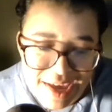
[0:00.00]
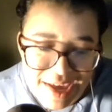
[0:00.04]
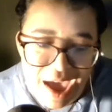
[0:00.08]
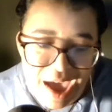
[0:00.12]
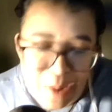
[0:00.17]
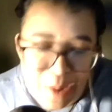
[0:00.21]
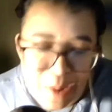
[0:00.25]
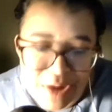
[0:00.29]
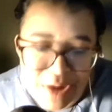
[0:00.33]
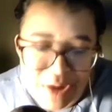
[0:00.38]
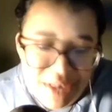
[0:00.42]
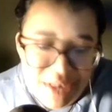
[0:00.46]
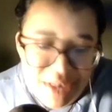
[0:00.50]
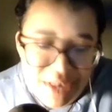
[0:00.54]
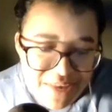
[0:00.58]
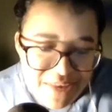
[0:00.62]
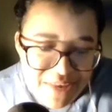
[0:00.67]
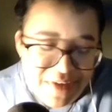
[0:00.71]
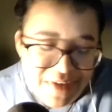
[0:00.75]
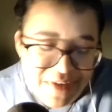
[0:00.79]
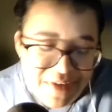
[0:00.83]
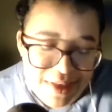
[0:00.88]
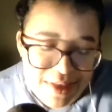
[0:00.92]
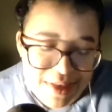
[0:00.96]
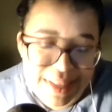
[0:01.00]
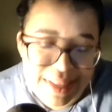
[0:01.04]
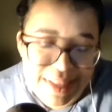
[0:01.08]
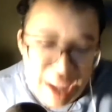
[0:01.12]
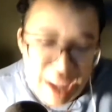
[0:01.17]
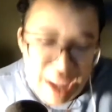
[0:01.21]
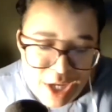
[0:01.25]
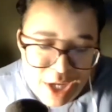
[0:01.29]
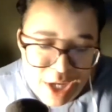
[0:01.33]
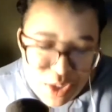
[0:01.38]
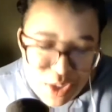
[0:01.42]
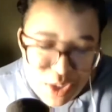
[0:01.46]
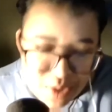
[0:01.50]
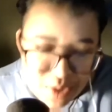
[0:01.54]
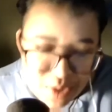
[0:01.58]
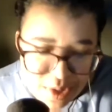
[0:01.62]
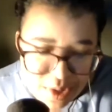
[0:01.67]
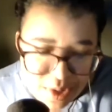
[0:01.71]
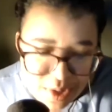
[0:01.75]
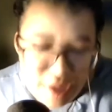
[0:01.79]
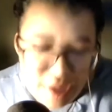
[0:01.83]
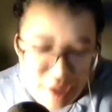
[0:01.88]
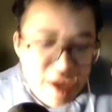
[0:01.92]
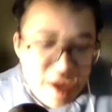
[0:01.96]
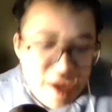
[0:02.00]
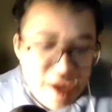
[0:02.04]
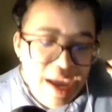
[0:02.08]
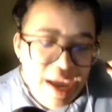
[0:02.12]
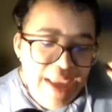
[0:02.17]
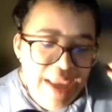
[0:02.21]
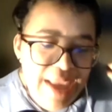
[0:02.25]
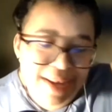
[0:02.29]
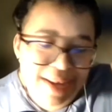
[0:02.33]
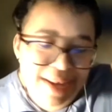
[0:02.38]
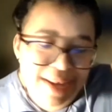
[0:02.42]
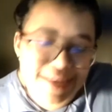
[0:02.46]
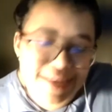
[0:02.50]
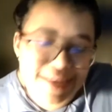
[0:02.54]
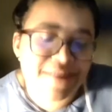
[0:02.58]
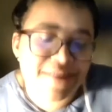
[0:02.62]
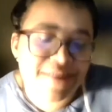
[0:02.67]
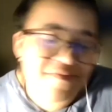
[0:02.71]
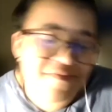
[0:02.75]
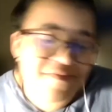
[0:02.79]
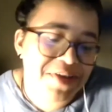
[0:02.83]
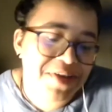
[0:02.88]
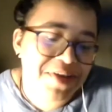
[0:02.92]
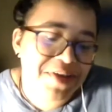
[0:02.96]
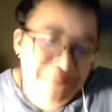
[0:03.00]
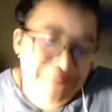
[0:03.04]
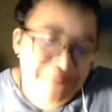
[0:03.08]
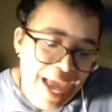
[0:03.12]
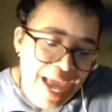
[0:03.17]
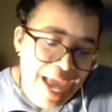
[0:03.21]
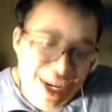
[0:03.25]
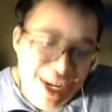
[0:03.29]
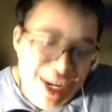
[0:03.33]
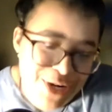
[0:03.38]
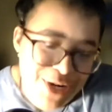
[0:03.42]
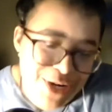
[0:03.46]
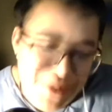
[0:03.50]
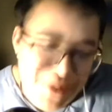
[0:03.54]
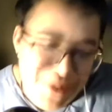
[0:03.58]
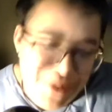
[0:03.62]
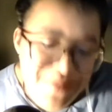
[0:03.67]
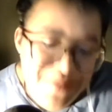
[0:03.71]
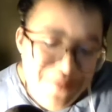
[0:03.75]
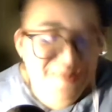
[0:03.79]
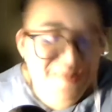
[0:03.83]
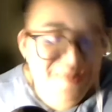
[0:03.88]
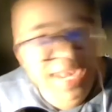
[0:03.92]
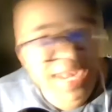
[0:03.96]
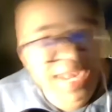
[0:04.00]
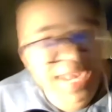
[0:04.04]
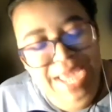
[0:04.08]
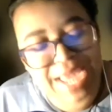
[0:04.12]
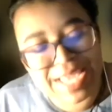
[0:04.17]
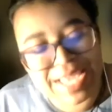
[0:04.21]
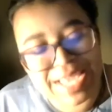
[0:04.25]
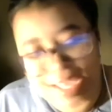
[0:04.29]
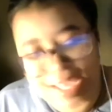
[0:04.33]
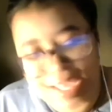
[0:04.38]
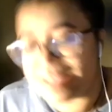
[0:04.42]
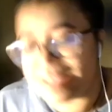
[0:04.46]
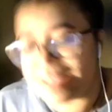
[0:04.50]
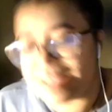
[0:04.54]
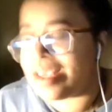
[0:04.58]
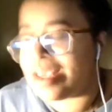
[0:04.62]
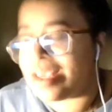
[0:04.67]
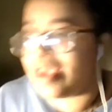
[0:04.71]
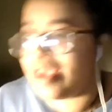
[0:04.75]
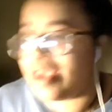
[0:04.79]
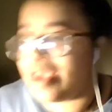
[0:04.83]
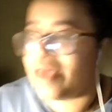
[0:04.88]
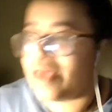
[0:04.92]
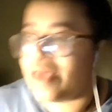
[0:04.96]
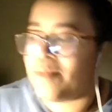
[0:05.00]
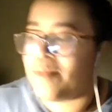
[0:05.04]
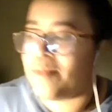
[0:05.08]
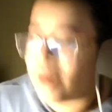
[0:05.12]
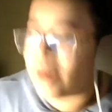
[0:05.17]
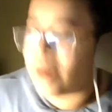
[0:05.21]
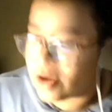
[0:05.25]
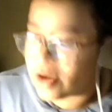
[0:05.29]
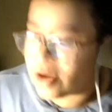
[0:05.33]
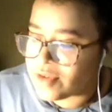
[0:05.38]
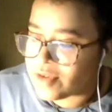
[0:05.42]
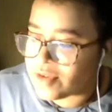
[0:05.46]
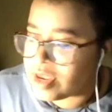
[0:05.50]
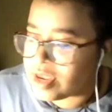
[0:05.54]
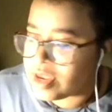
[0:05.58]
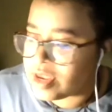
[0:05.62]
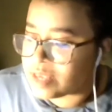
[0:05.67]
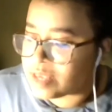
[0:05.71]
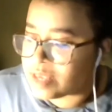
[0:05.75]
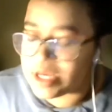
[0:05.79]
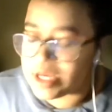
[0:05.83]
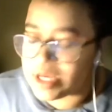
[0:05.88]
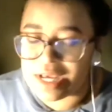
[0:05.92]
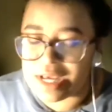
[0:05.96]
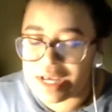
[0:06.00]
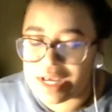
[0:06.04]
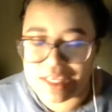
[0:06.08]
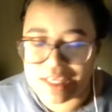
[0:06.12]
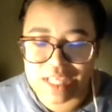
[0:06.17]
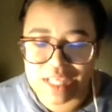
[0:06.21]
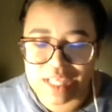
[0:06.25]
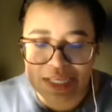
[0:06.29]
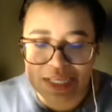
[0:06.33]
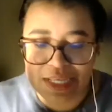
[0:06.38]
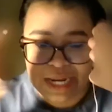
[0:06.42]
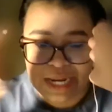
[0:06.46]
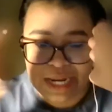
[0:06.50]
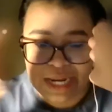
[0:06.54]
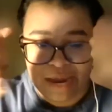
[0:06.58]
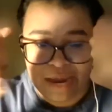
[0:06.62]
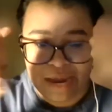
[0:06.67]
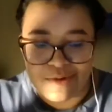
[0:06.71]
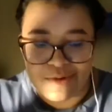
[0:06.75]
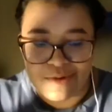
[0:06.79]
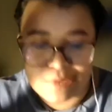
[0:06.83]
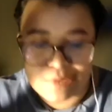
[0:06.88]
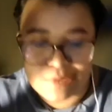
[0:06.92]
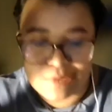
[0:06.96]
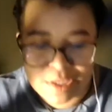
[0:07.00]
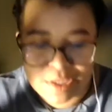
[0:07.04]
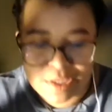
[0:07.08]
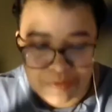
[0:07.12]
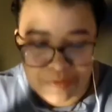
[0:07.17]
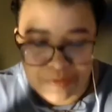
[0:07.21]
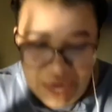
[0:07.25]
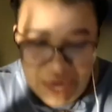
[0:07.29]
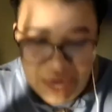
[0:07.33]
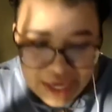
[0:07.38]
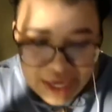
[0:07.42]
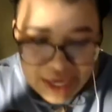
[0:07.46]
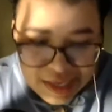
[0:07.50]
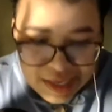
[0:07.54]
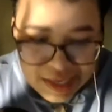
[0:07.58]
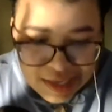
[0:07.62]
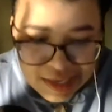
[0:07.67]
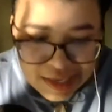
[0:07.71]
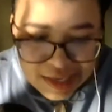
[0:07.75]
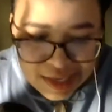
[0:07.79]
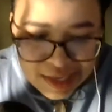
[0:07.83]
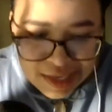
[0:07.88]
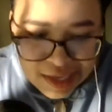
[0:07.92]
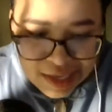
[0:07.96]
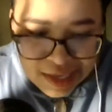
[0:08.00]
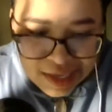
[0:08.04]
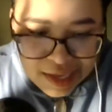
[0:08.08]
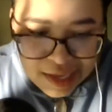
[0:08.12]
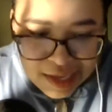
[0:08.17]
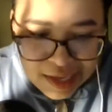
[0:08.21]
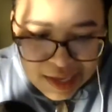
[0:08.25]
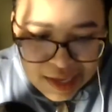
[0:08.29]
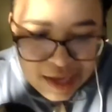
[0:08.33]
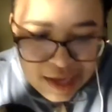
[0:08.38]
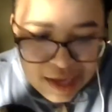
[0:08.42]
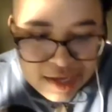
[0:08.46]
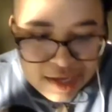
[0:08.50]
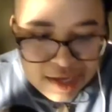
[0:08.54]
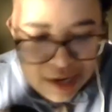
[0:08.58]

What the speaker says: I want it to feel natural, and it didn't feel natural. And I guess part of it is because it's a narrow space, you